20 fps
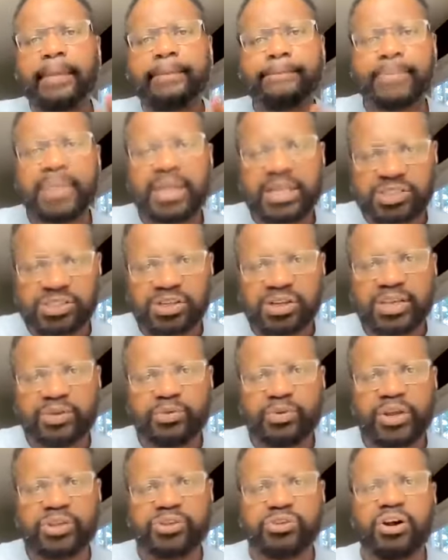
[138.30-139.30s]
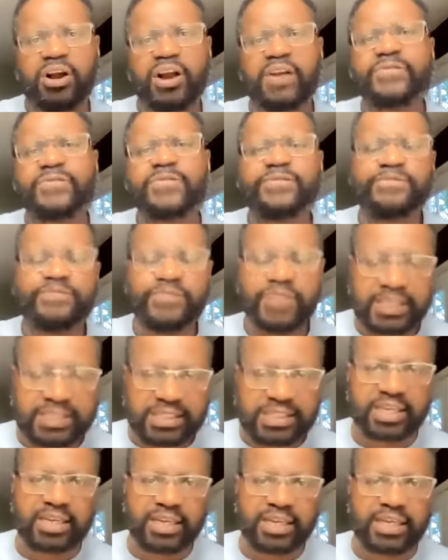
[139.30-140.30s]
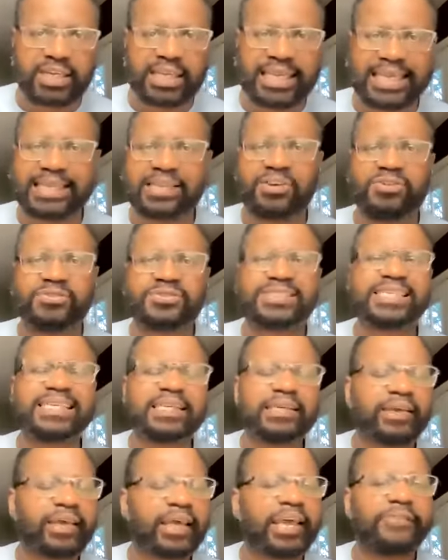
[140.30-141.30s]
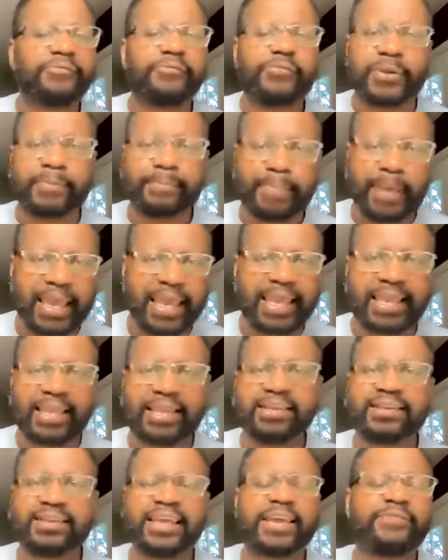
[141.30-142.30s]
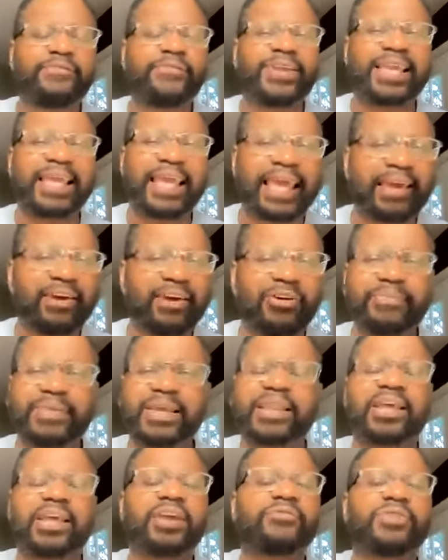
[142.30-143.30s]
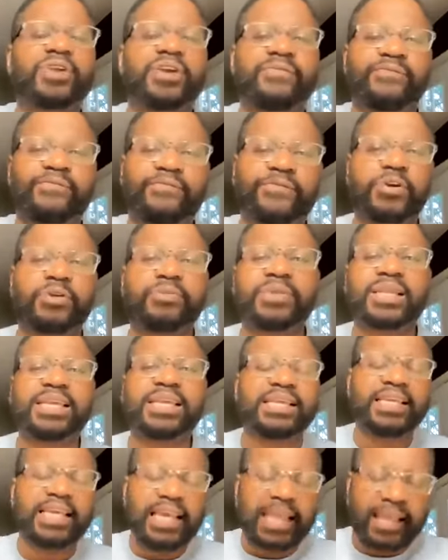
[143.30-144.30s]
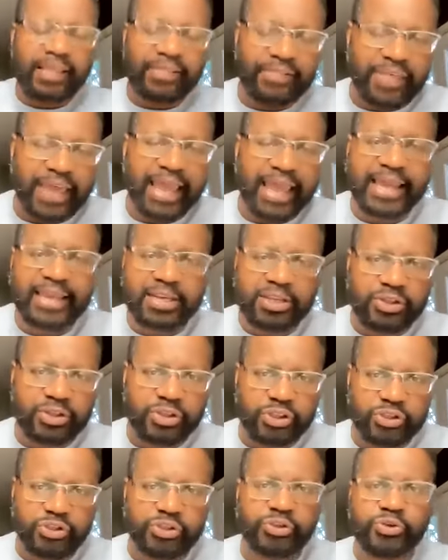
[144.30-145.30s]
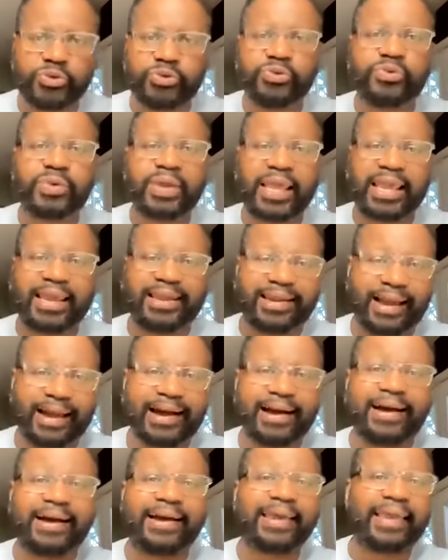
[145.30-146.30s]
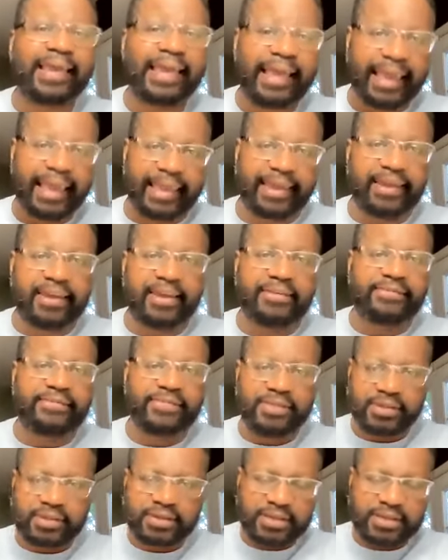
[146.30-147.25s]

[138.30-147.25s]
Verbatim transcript: mentally, where you are, physically. He knows every pain, every ailment, every infirmity that you and I have.